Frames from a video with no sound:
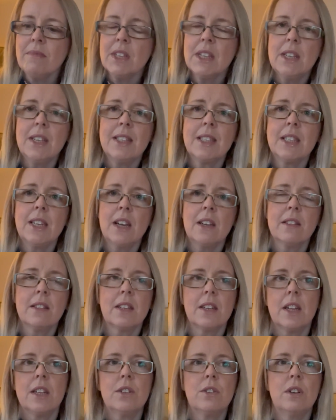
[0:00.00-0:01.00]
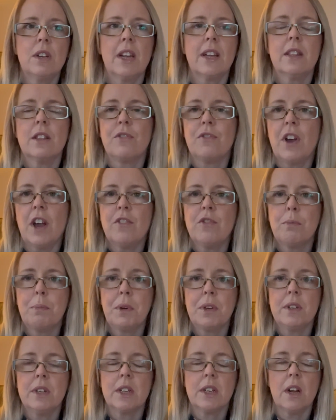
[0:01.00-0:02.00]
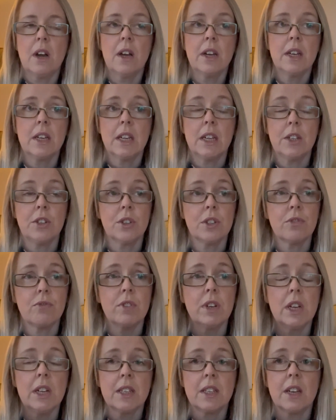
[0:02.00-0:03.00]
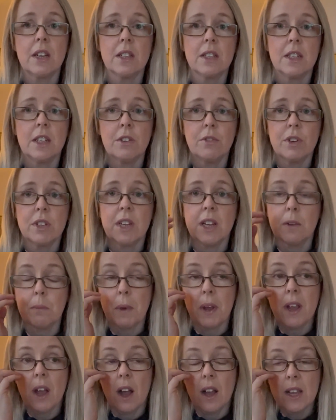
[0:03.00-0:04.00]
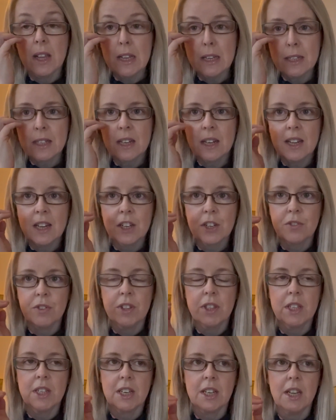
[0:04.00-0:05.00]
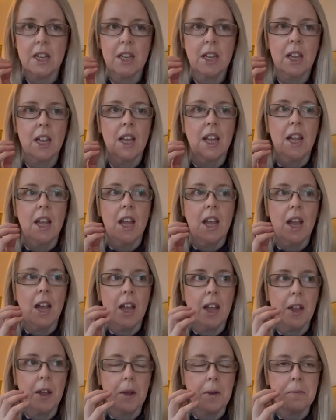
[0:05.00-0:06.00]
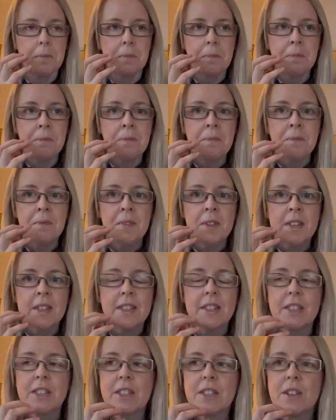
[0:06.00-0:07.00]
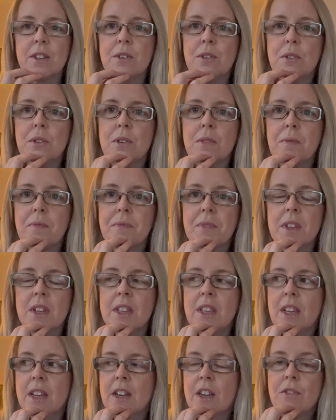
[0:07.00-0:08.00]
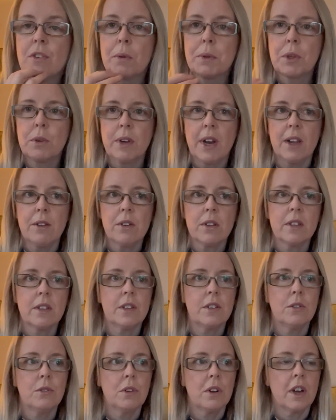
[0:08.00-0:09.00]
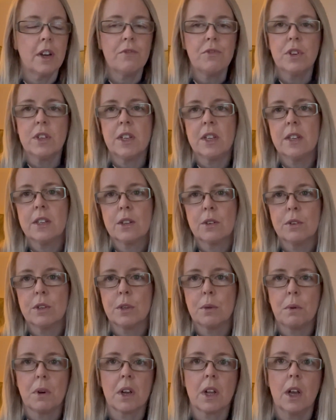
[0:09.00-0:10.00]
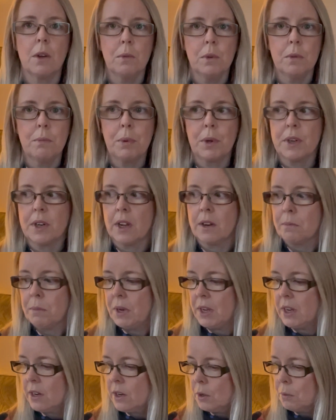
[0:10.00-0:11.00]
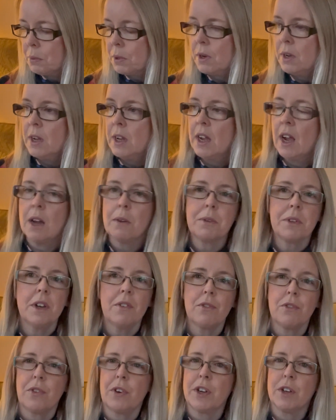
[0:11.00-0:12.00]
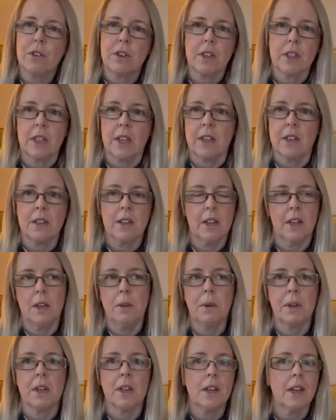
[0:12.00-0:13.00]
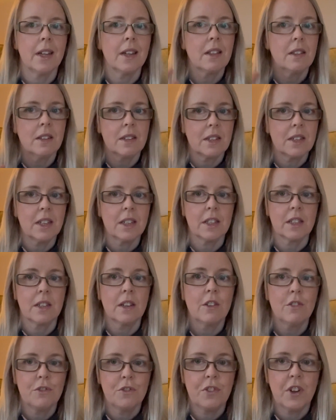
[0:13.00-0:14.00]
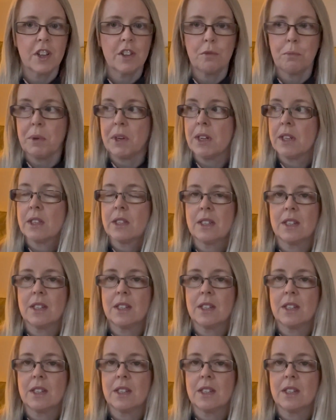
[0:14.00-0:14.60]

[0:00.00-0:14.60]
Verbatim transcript: It's not that I don't like the faff of putting it on, it just really starts to irritate my eyes later in the day. Um, so yeah, if I was going out of the door every day to go to work, I would put on makeup. I was never very good at that anyway. Like this takes five minutes.